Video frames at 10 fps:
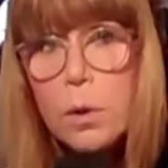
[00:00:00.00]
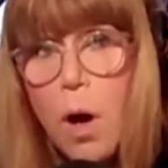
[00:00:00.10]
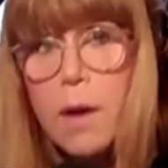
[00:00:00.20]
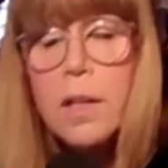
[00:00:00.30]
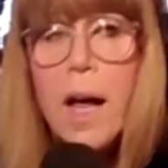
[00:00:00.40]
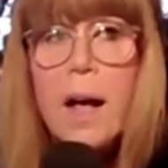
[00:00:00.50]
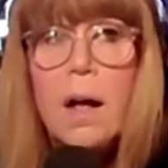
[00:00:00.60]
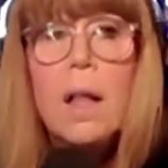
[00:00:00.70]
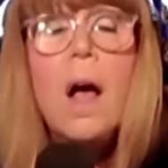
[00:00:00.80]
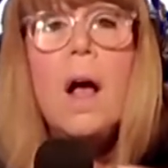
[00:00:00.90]

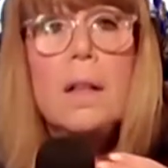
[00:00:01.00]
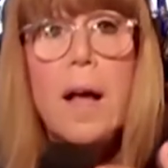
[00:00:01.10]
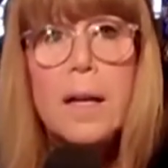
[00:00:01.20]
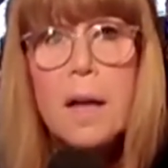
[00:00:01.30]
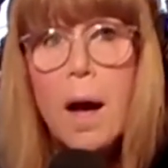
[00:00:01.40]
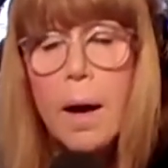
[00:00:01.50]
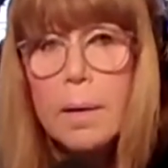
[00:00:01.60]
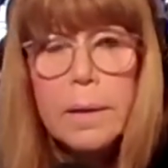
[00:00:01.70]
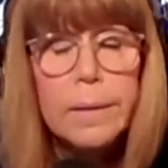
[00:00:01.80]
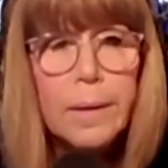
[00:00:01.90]
Lauderdale, like
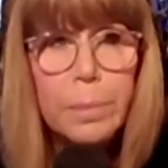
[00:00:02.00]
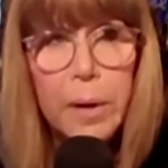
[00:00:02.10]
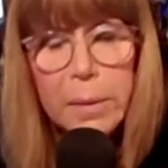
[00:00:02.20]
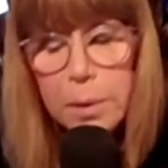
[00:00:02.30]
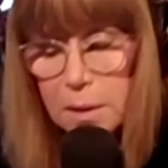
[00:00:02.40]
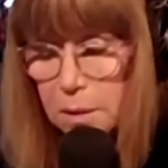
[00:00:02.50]
Palm Beach